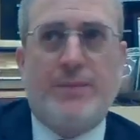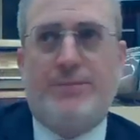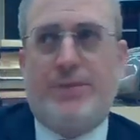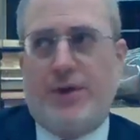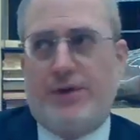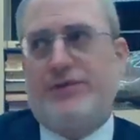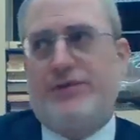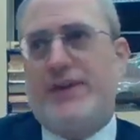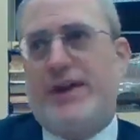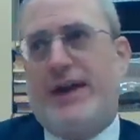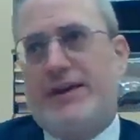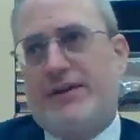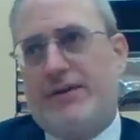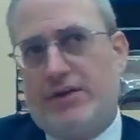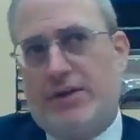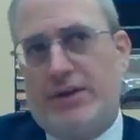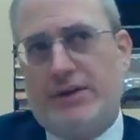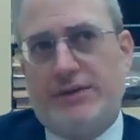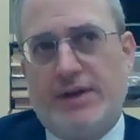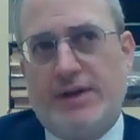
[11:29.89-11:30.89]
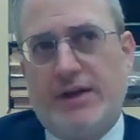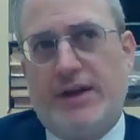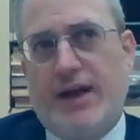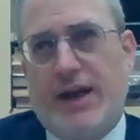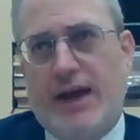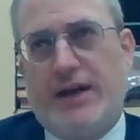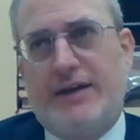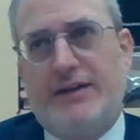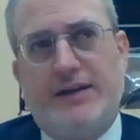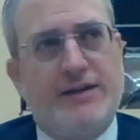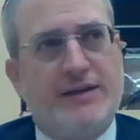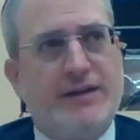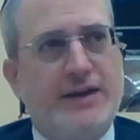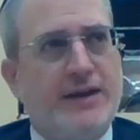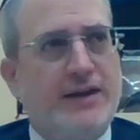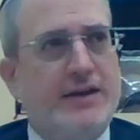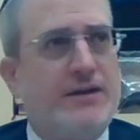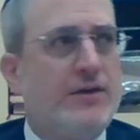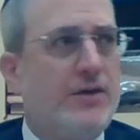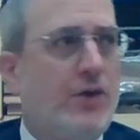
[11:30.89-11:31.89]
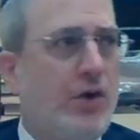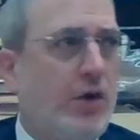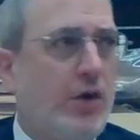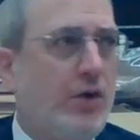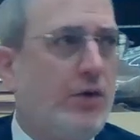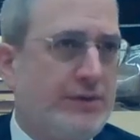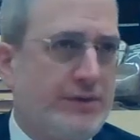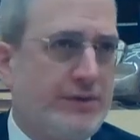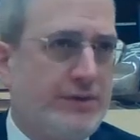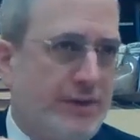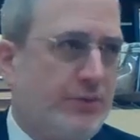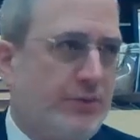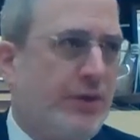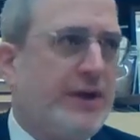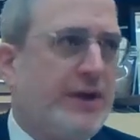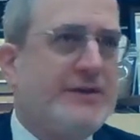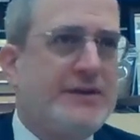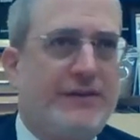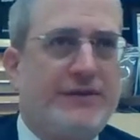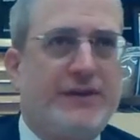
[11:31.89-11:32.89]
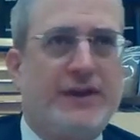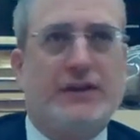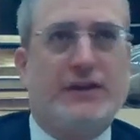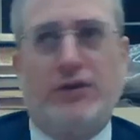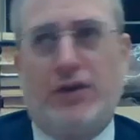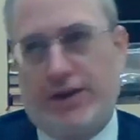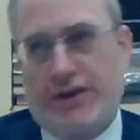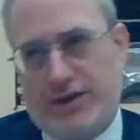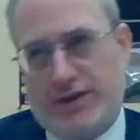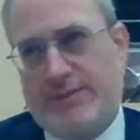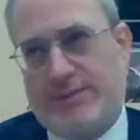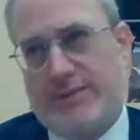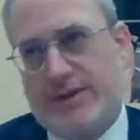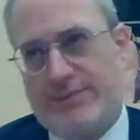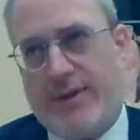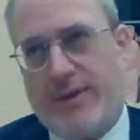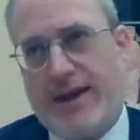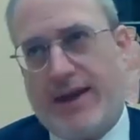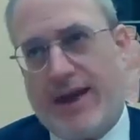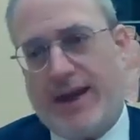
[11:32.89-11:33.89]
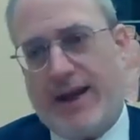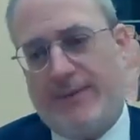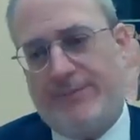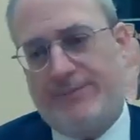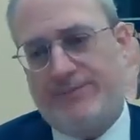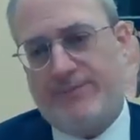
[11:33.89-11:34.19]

both the Aron and in the rings of the larger Mizbeach.